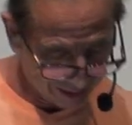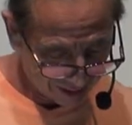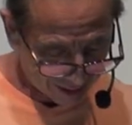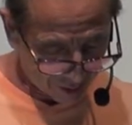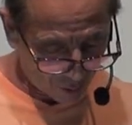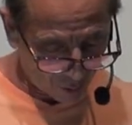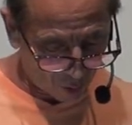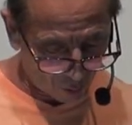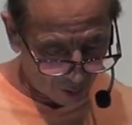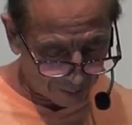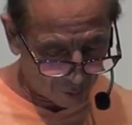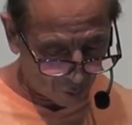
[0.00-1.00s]
Let no
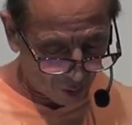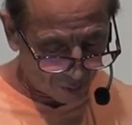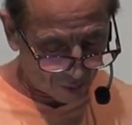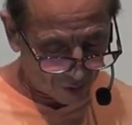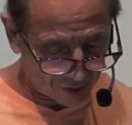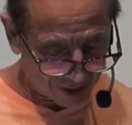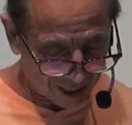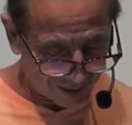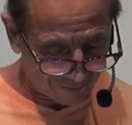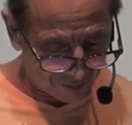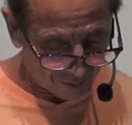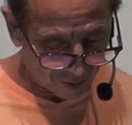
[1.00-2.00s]
corrupt word proceed out
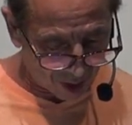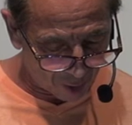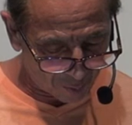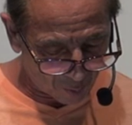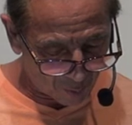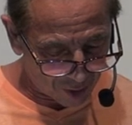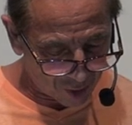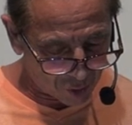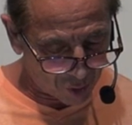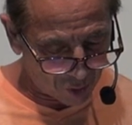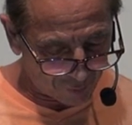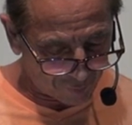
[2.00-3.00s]
of your mouth, but what is
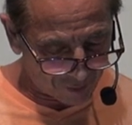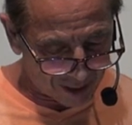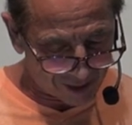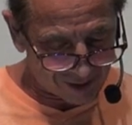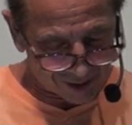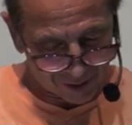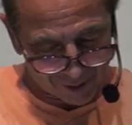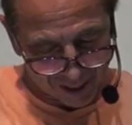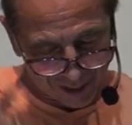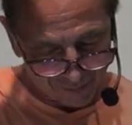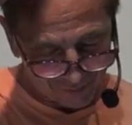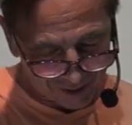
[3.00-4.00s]
good for necessary
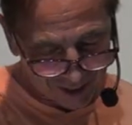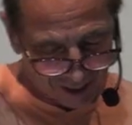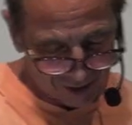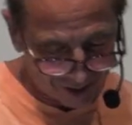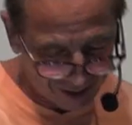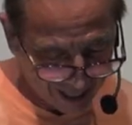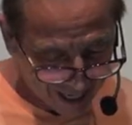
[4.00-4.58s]
edification,